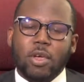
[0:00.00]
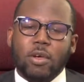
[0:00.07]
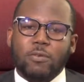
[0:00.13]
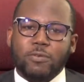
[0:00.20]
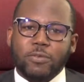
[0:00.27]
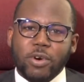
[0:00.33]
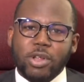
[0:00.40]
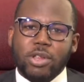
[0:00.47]

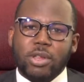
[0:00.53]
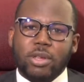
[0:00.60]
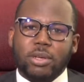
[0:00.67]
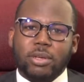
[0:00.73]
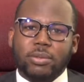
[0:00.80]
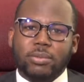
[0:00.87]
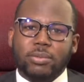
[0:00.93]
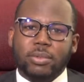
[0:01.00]

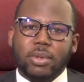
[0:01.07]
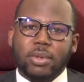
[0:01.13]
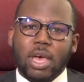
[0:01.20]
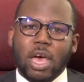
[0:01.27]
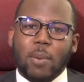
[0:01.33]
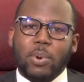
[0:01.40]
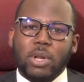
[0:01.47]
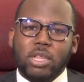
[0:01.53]
Firstly,
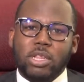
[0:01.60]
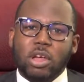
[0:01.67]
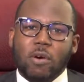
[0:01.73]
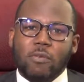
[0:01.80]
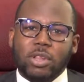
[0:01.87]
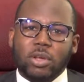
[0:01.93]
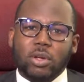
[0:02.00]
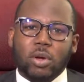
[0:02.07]
a police
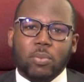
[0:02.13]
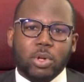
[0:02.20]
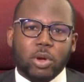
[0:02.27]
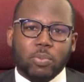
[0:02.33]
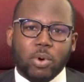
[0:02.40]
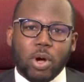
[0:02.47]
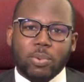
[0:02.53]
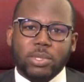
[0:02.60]
officer can come to your
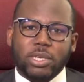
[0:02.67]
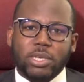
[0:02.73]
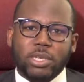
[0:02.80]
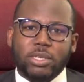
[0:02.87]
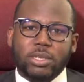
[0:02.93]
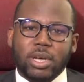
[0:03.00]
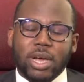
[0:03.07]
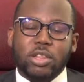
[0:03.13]
property
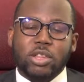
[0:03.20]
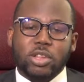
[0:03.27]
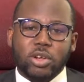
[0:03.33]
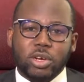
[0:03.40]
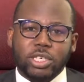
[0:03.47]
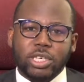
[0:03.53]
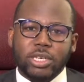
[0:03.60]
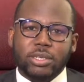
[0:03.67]
and
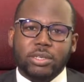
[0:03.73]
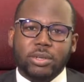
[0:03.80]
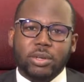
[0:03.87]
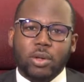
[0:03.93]
search it